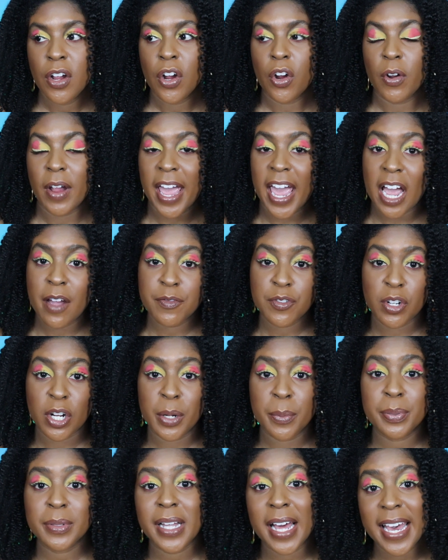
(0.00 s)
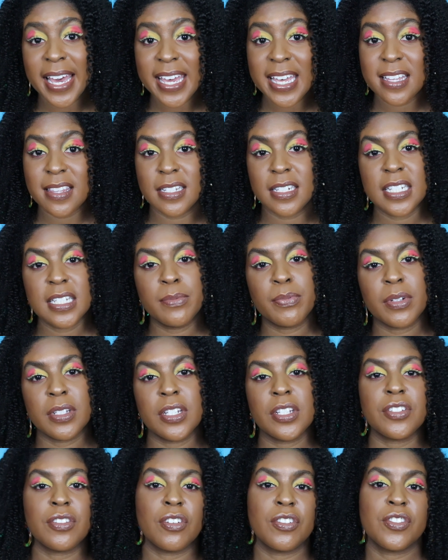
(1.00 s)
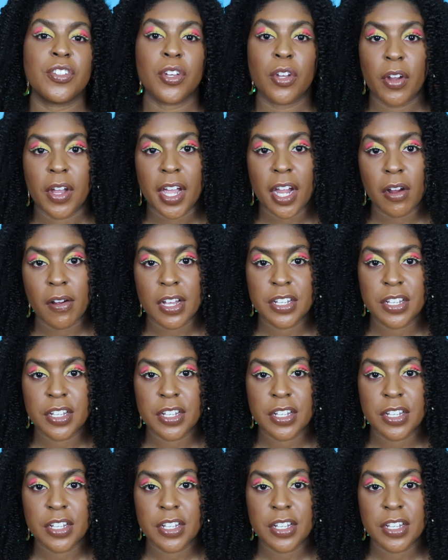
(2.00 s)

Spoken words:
or after applying the deep conditioner to your hair,